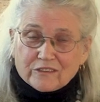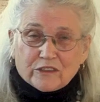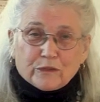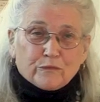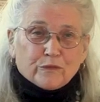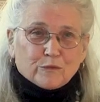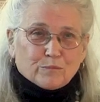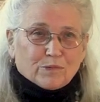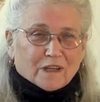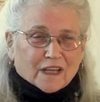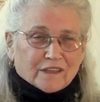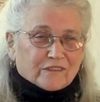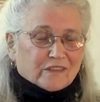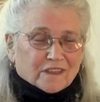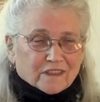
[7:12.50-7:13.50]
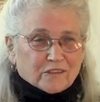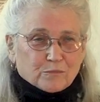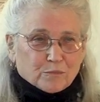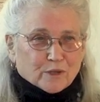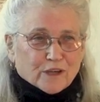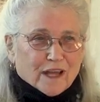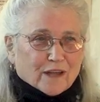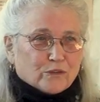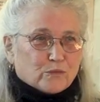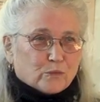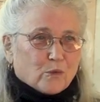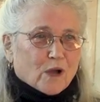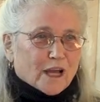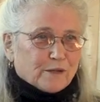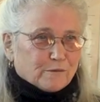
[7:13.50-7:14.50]
a different place, and it's pronounced
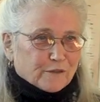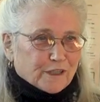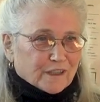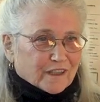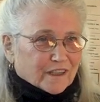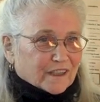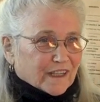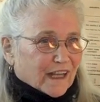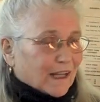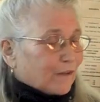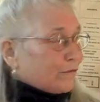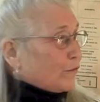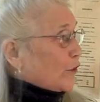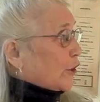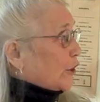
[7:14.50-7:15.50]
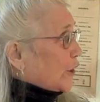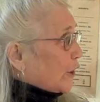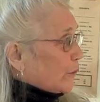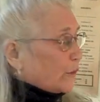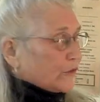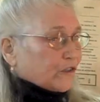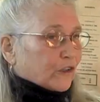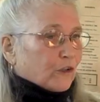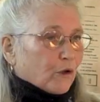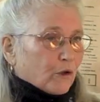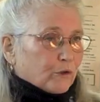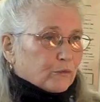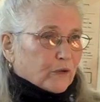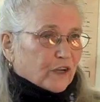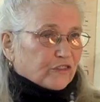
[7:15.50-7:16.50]
Yreka, California. It was a
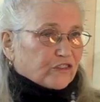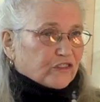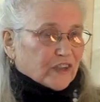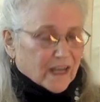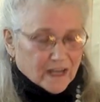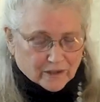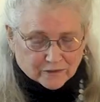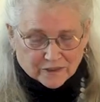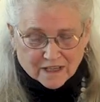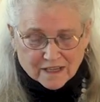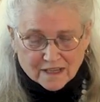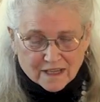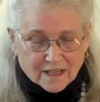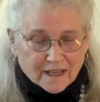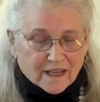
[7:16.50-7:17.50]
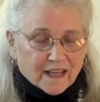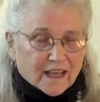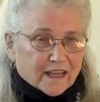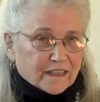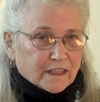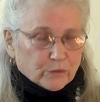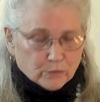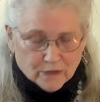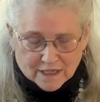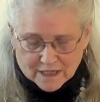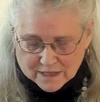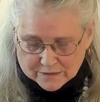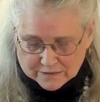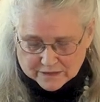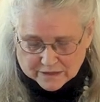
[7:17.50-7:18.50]
gold rush town, and he went
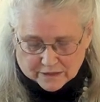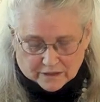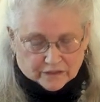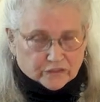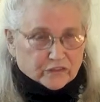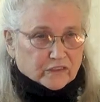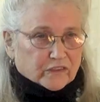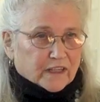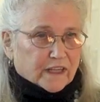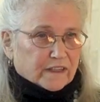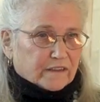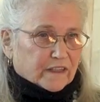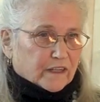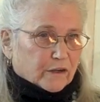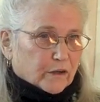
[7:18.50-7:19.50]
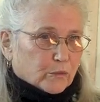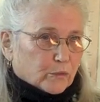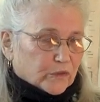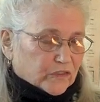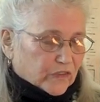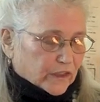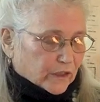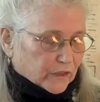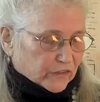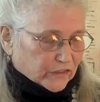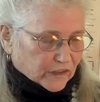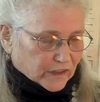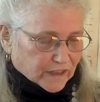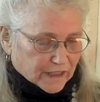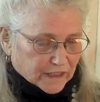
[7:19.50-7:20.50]
out there and stayed there and was there until